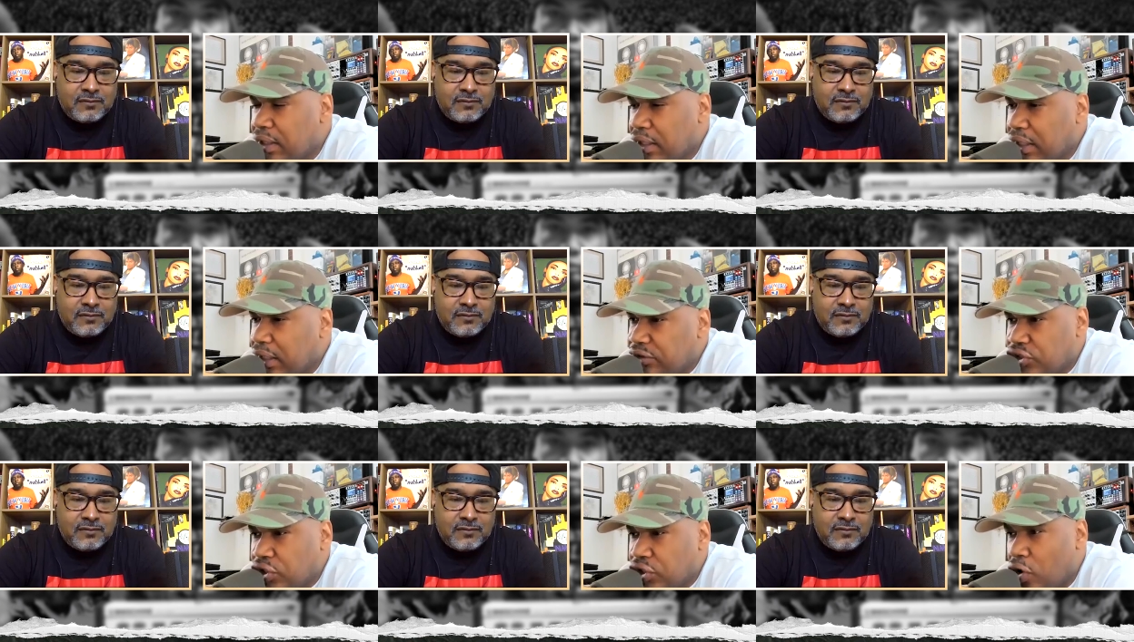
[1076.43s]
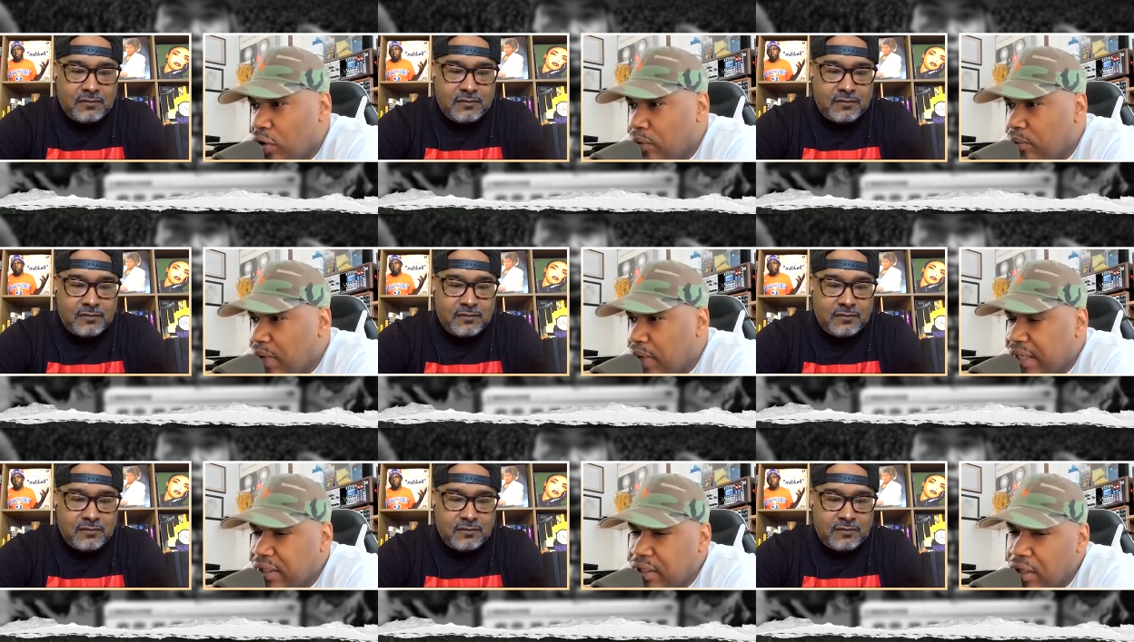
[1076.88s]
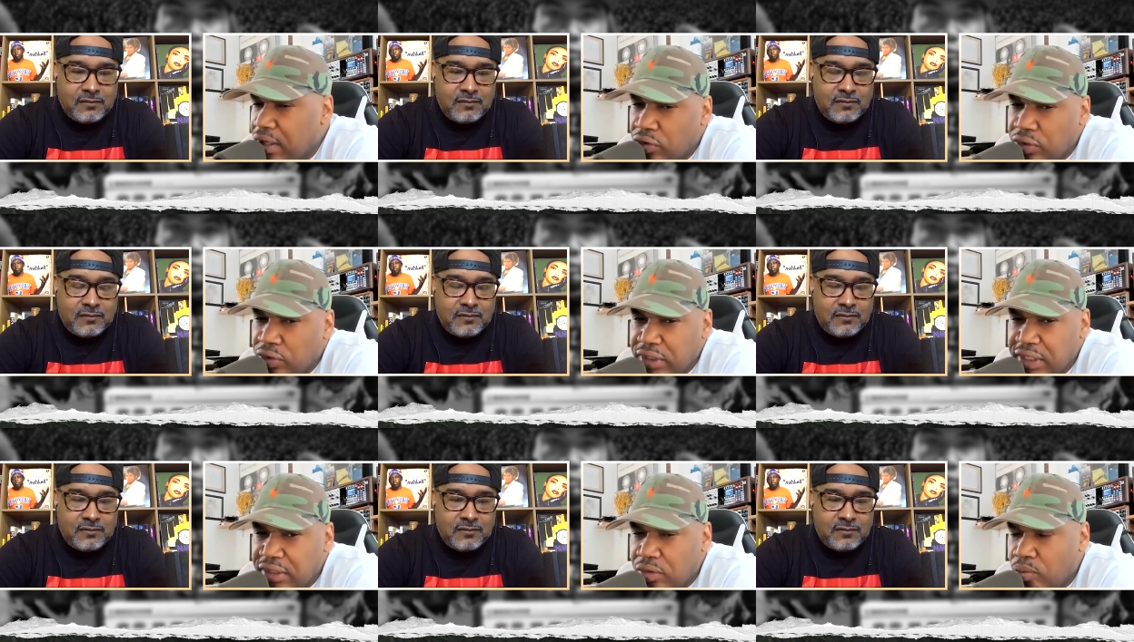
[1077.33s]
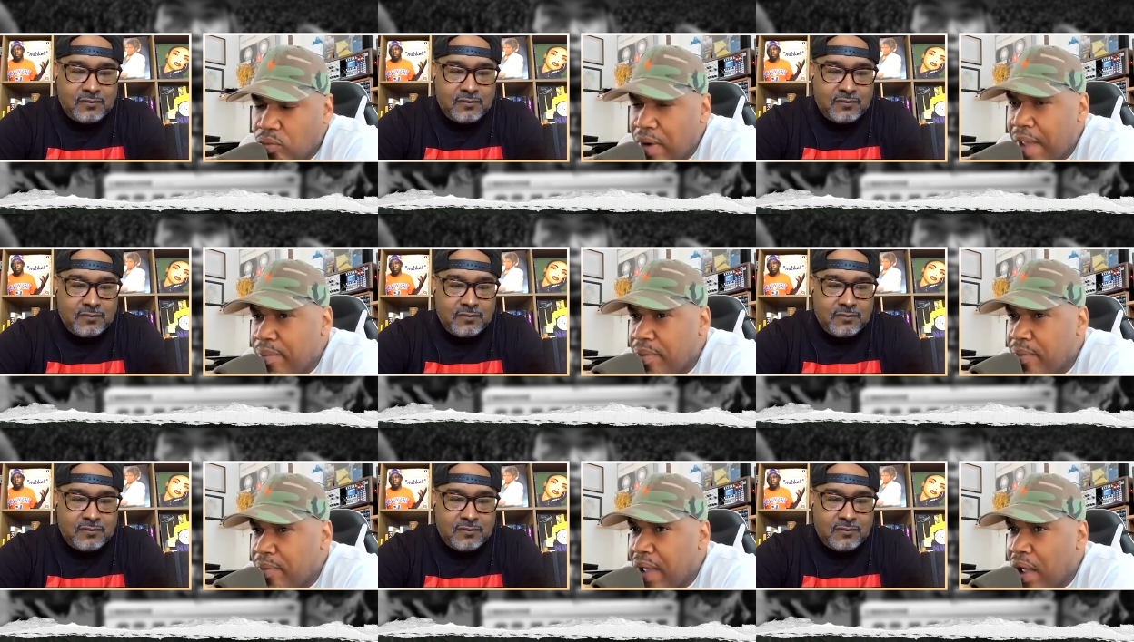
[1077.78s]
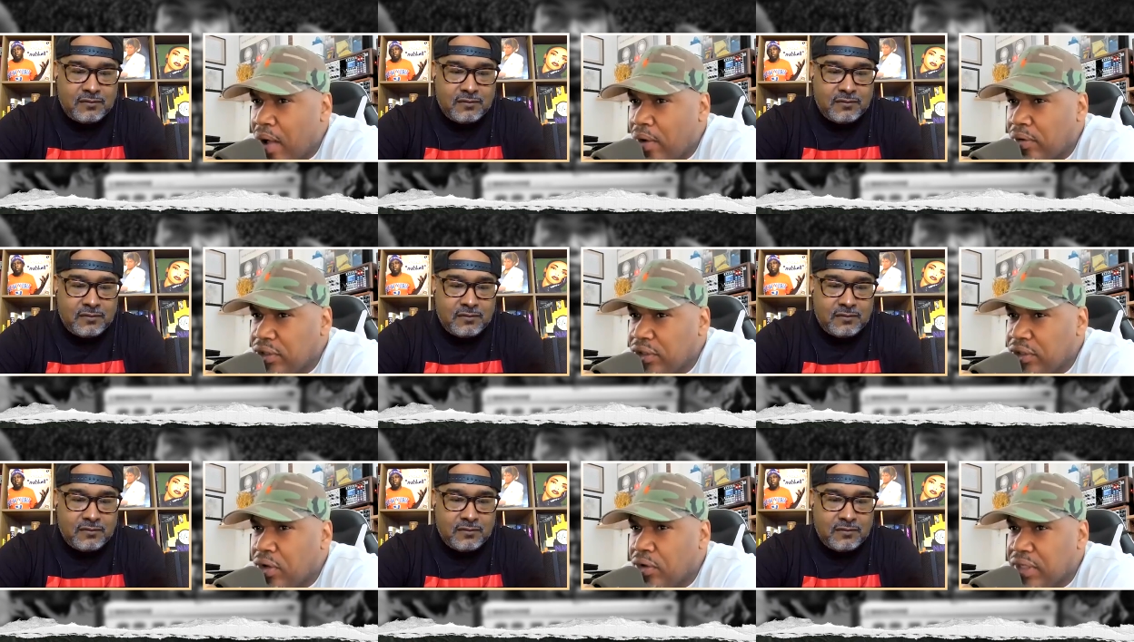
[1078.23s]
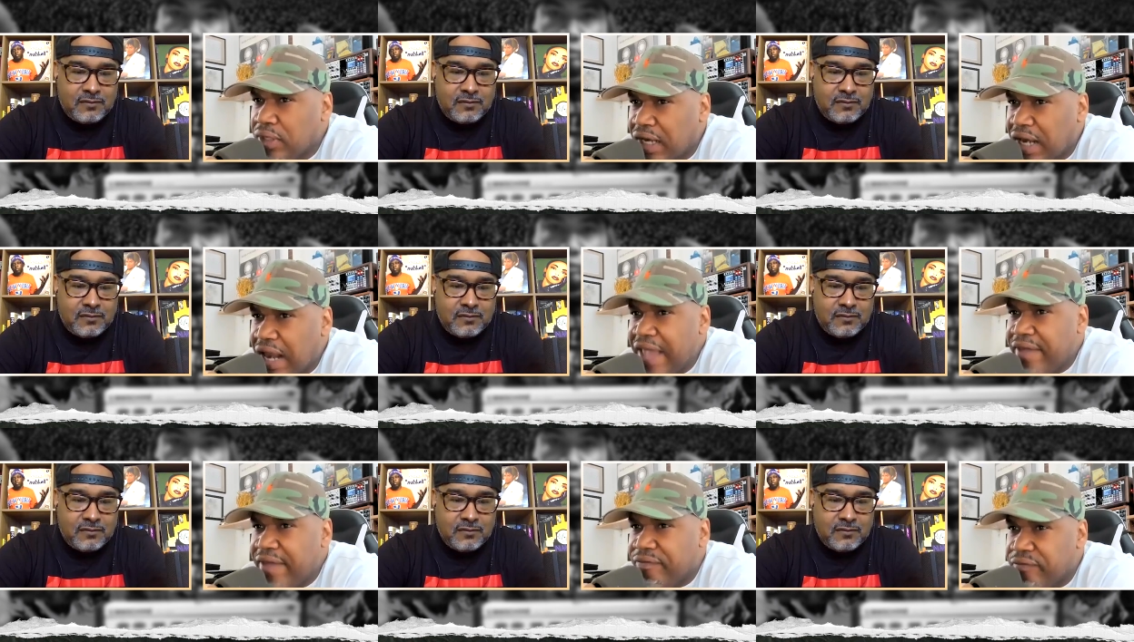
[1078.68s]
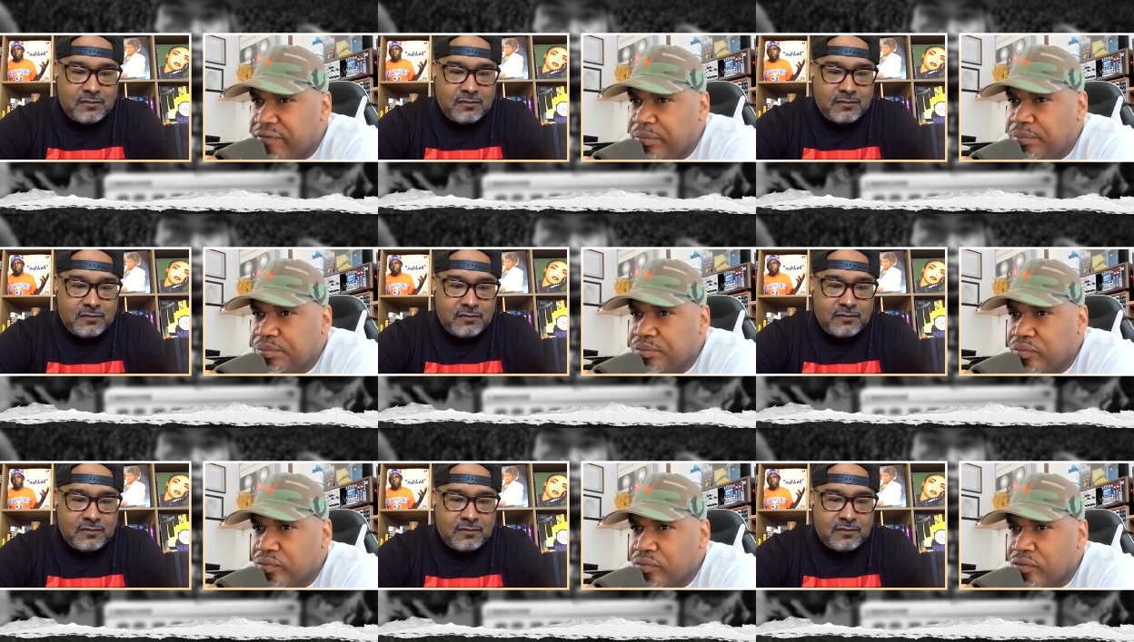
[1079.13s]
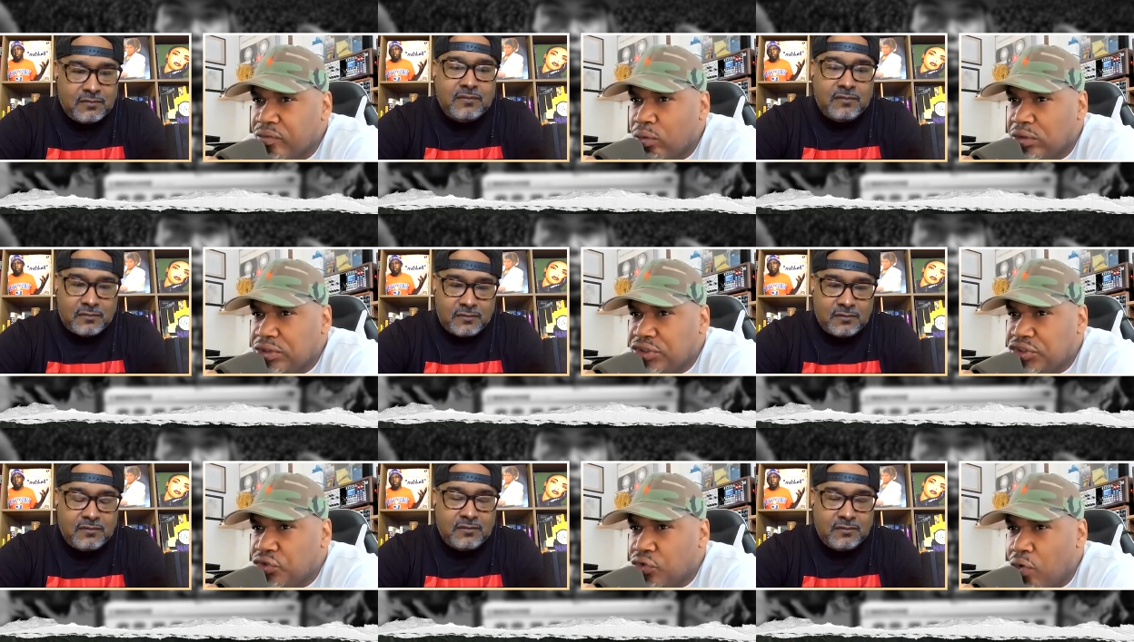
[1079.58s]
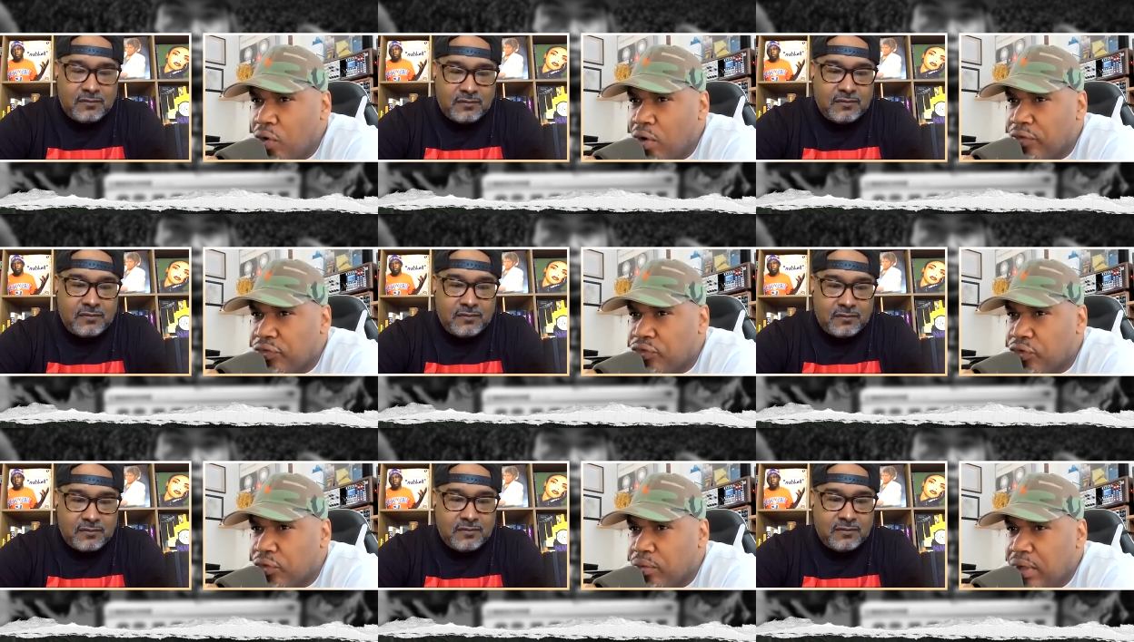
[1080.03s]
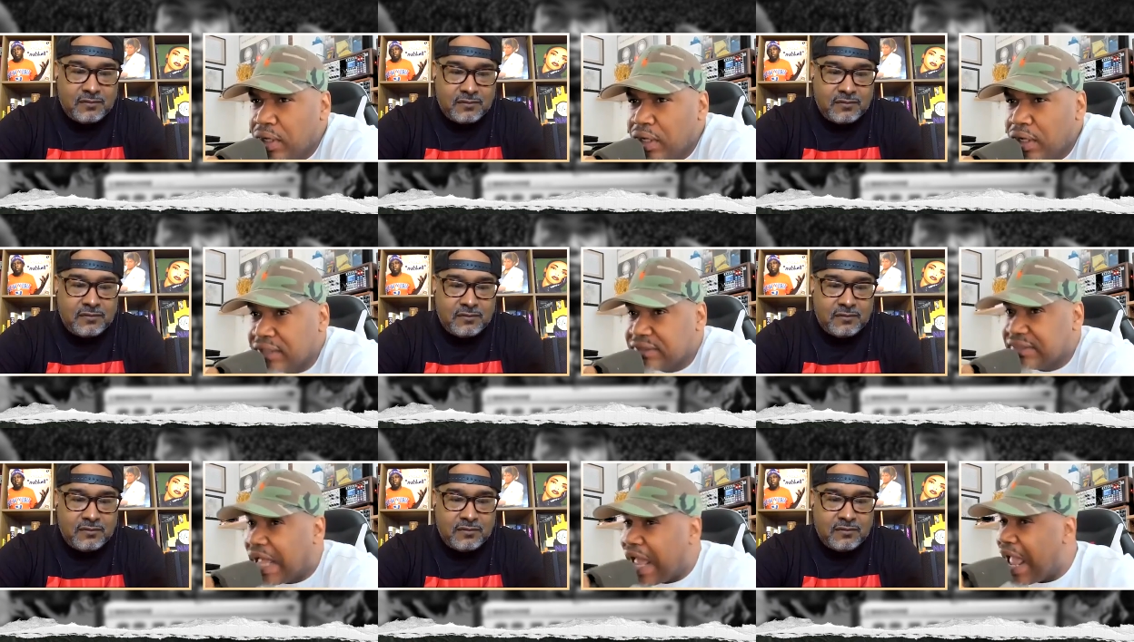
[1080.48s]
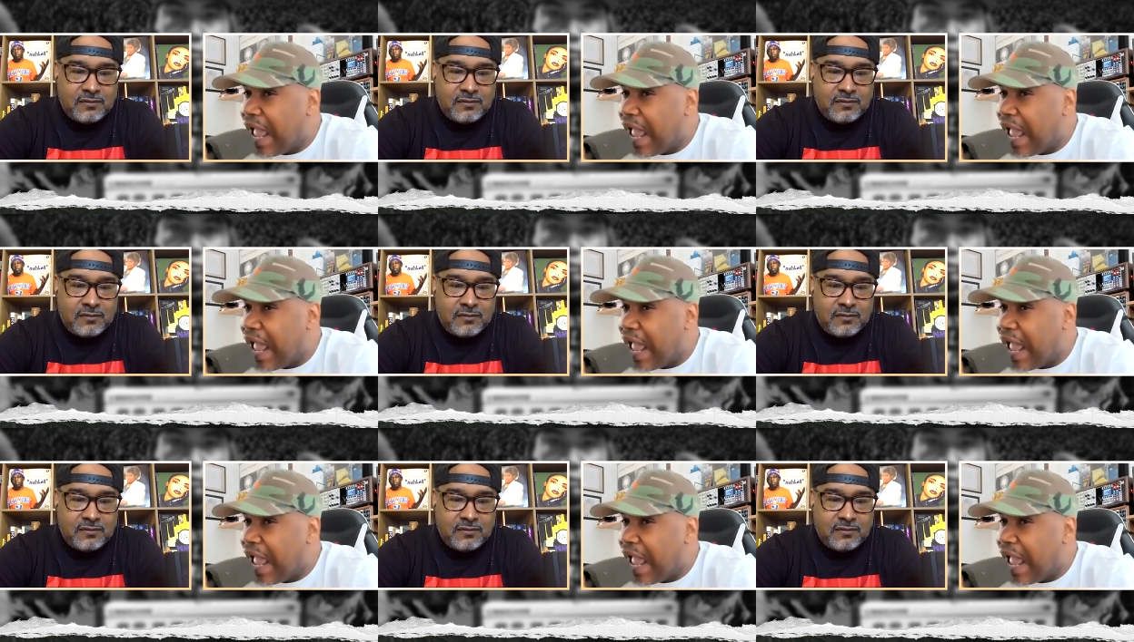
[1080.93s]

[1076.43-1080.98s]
Speaker 1: and told him, like, yo, you need to rap about, you know, your life, what you're going through. Cause I